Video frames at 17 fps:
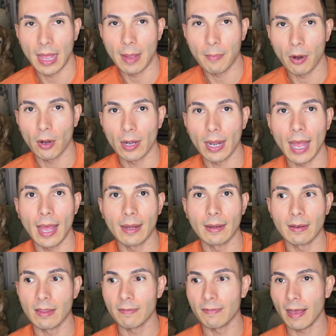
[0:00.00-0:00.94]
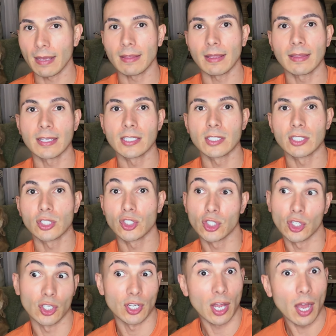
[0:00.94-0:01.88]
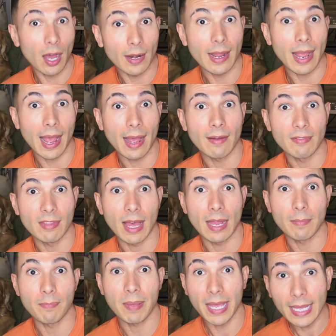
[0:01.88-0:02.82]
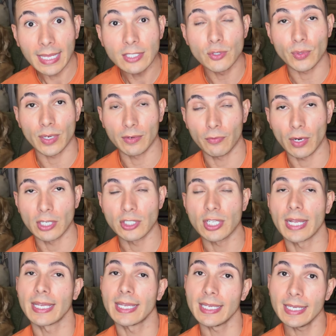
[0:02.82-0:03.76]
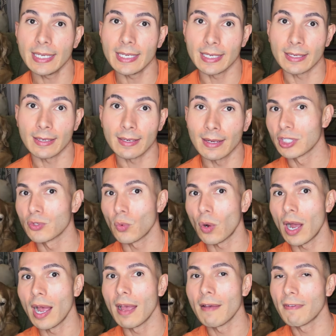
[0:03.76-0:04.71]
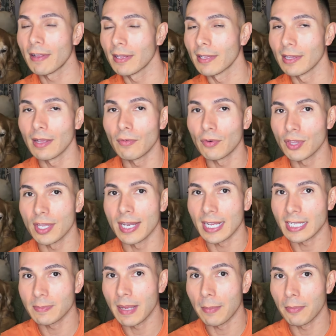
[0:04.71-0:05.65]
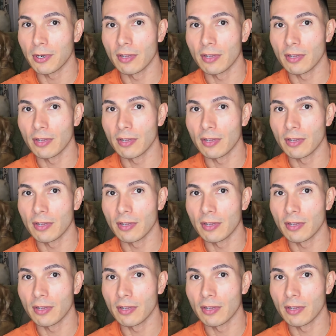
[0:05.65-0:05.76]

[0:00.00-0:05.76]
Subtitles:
that part. And the fact that this should not have that page refresh like e-ink is why I fell in love with the NXTPaper